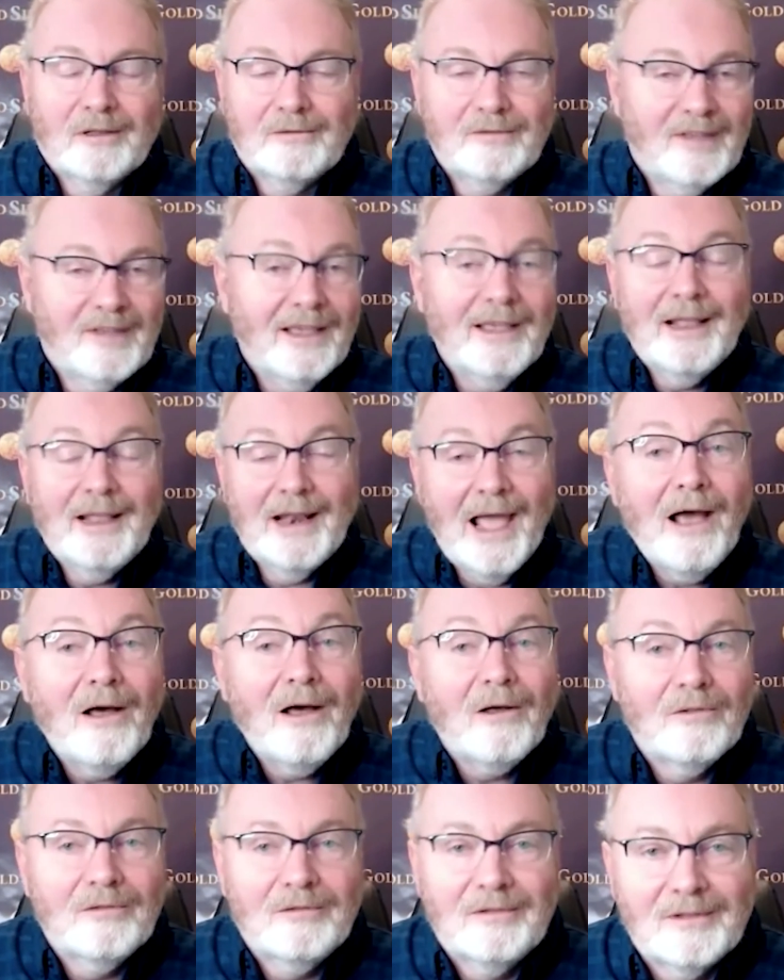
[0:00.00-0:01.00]
taken
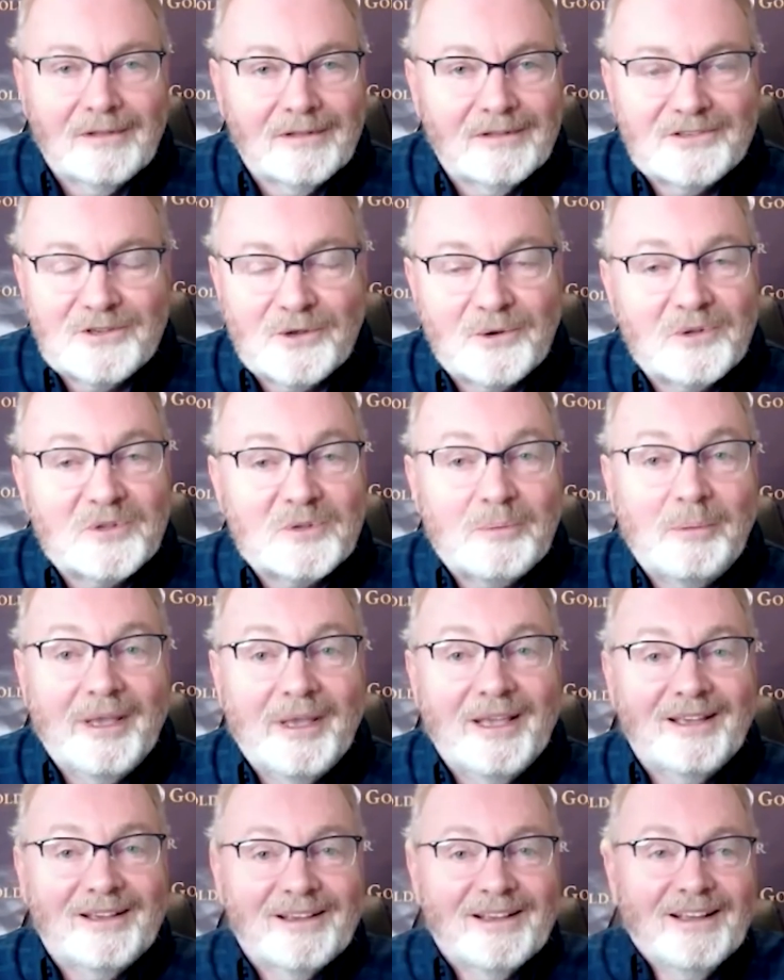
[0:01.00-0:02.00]
out, so to
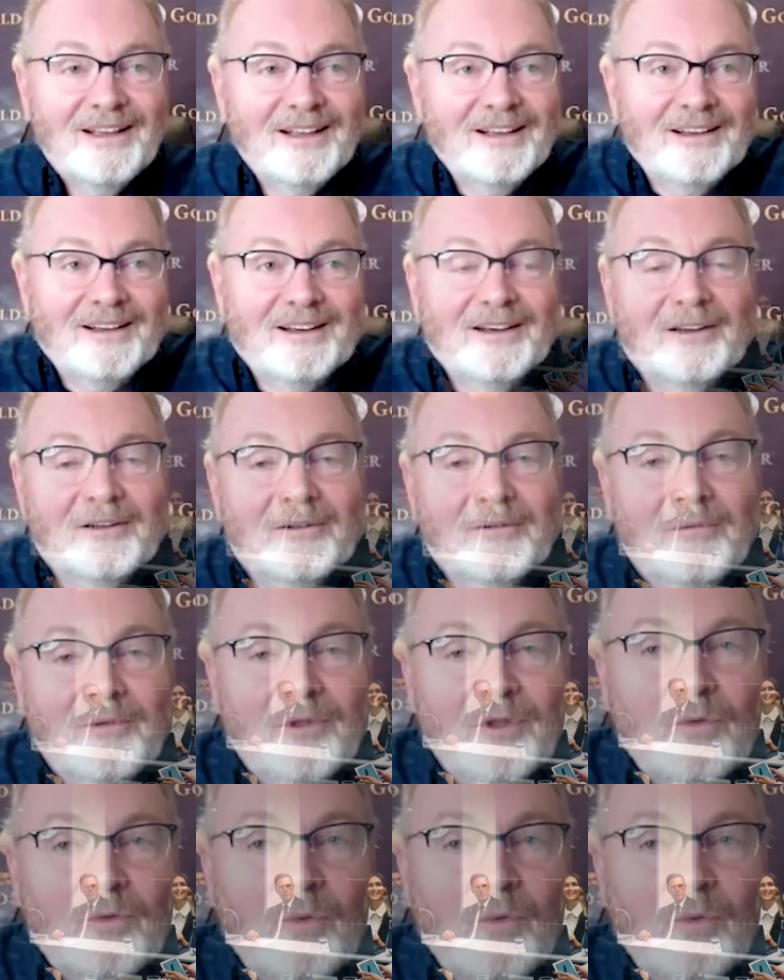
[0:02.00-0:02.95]
speak. You